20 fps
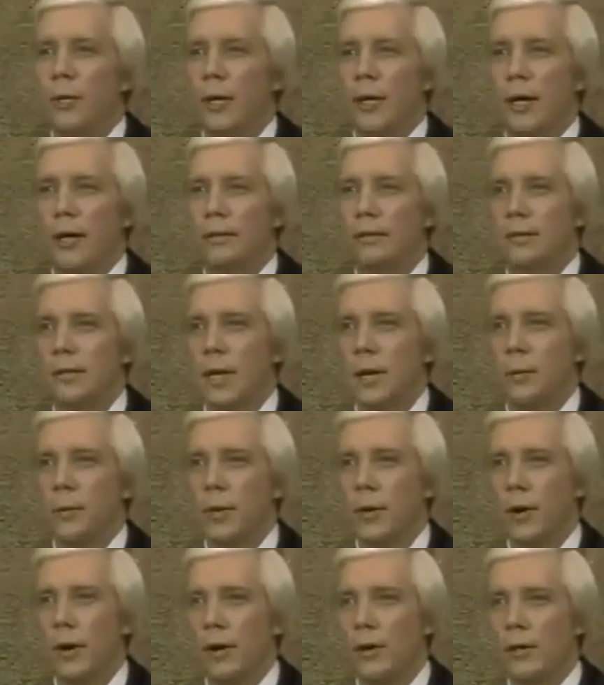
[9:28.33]
We can't say
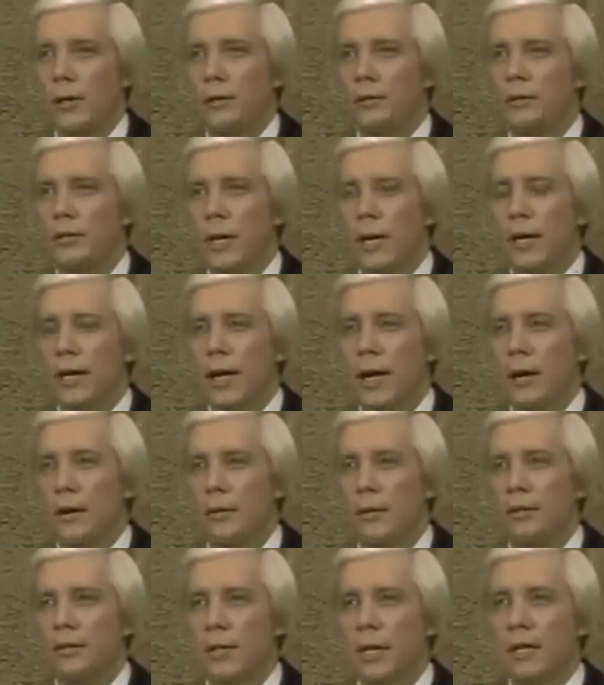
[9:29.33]
we all can check it
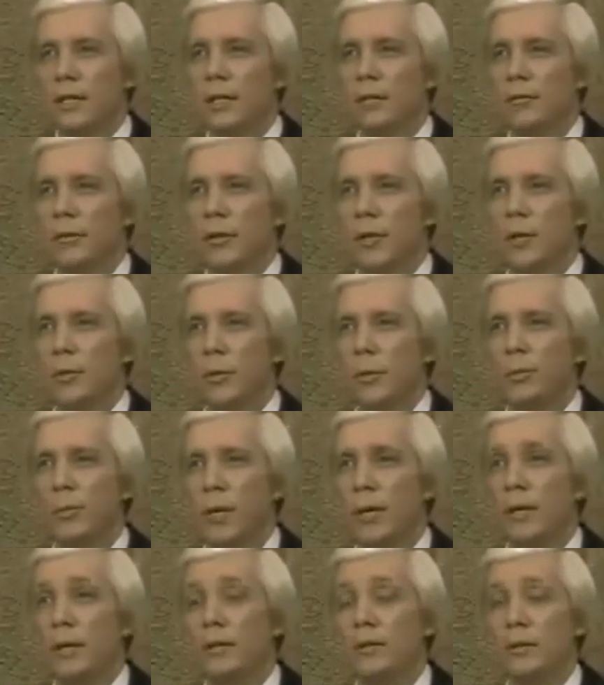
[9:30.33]
out and scientifically
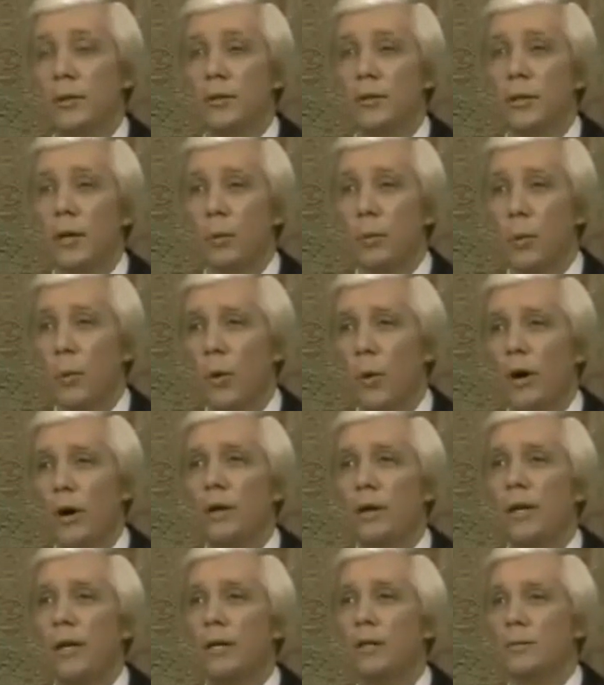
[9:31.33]
repeat it. So number
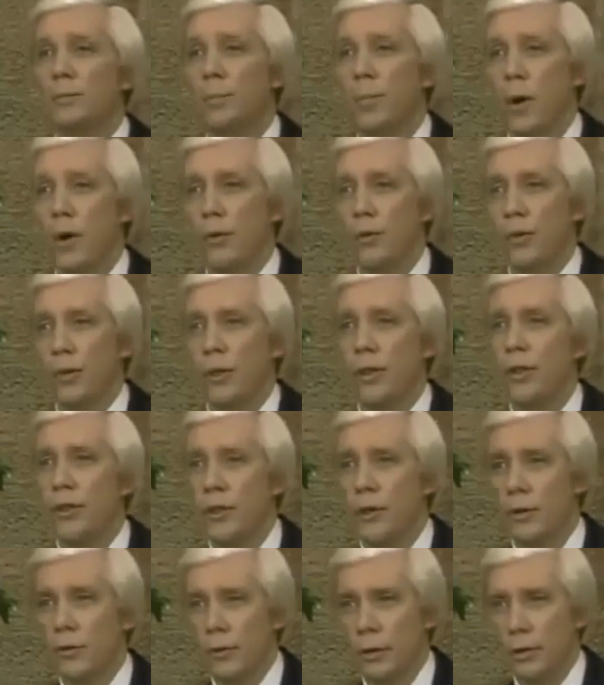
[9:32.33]
one is both
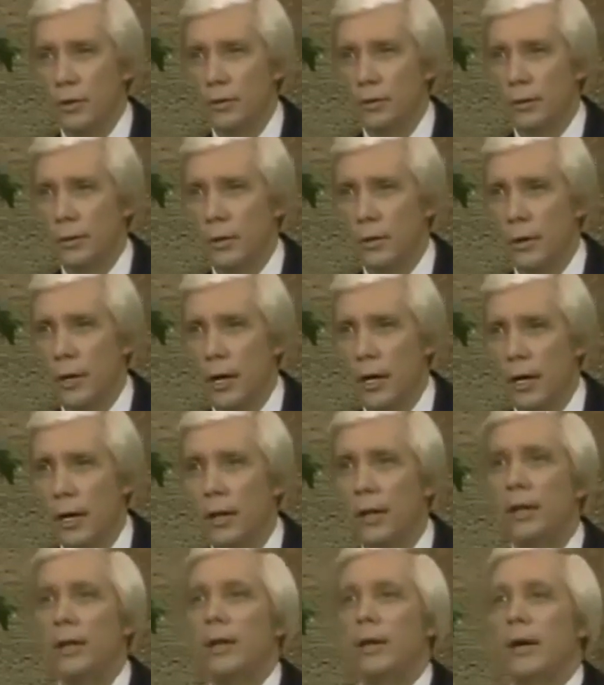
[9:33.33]
theories,
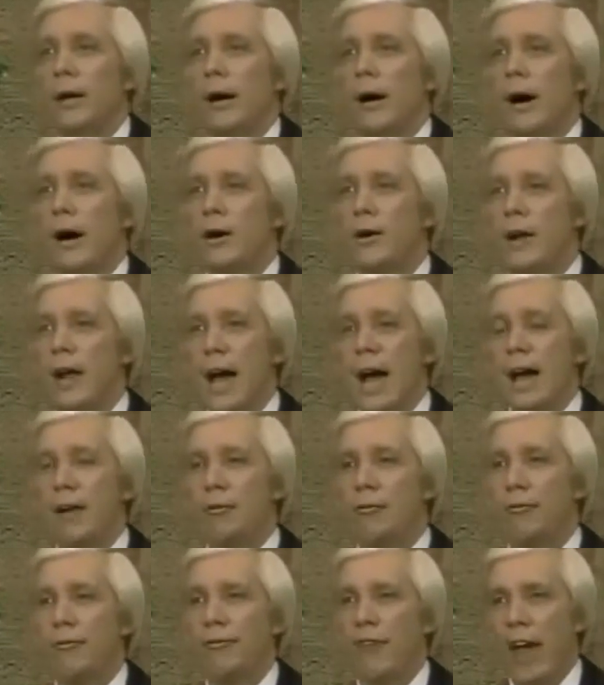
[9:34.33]
okay, are
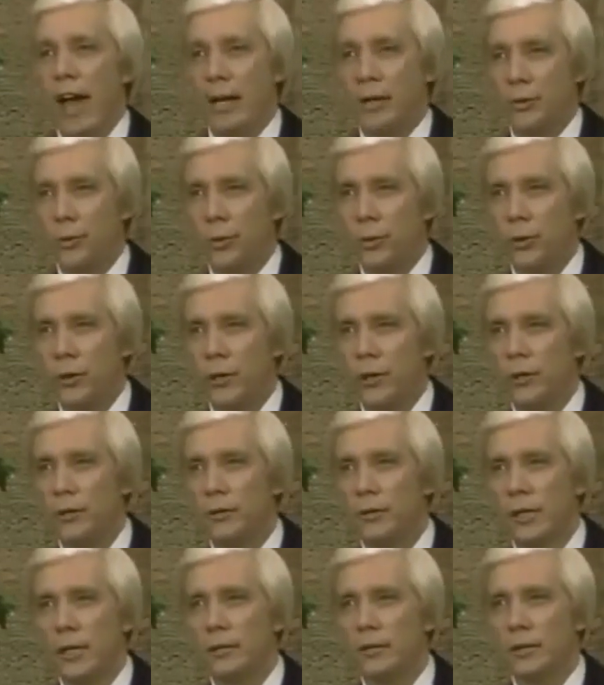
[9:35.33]
not factual in
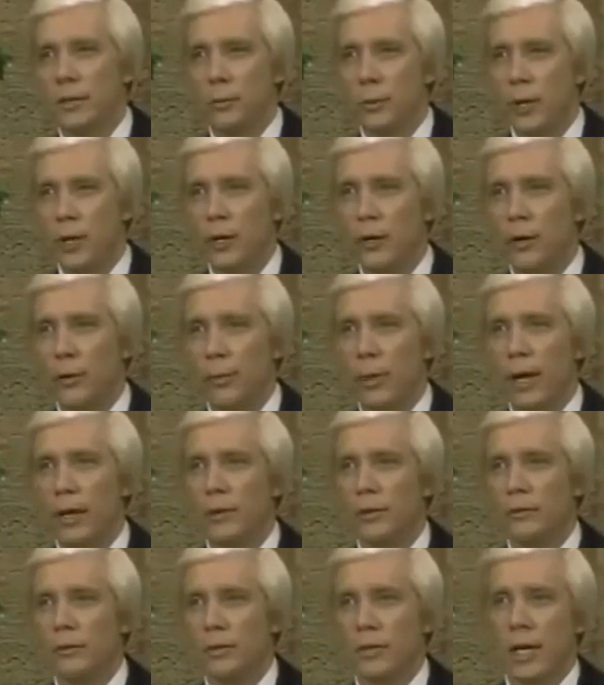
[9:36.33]
the sense that we can go
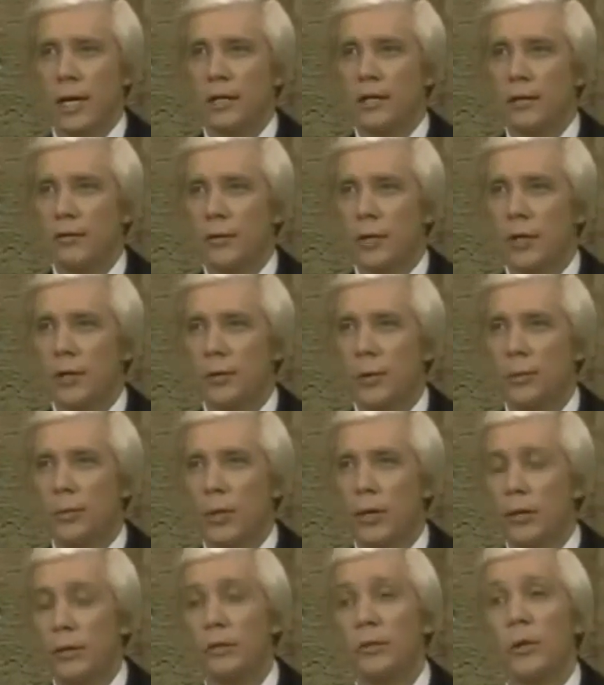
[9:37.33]
back there and scientifically
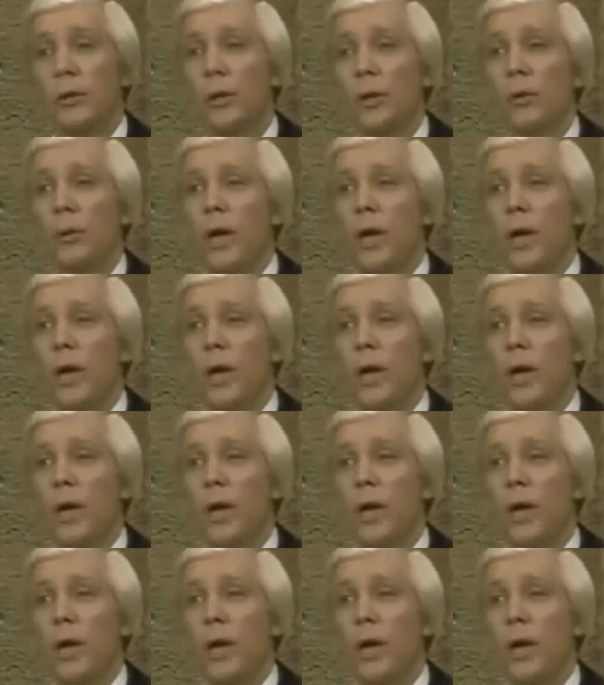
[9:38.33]
repeat it.